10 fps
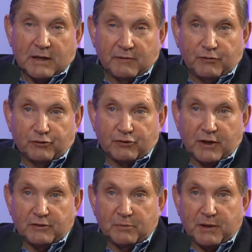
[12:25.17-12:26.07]
If you
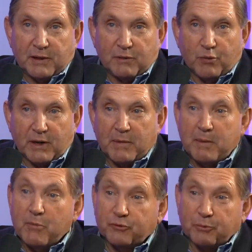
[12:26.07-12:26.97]
said to me, what am I
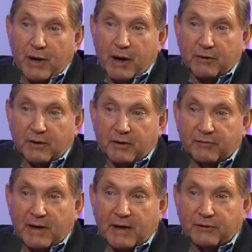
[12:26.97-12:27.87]
most proud
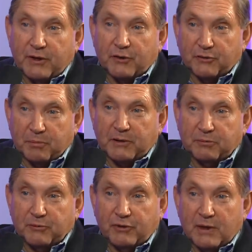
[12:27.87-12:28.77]
of at the Air and Space
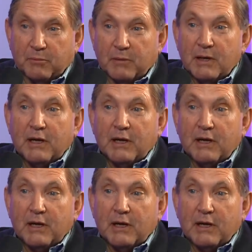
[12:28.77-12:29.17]
Museum,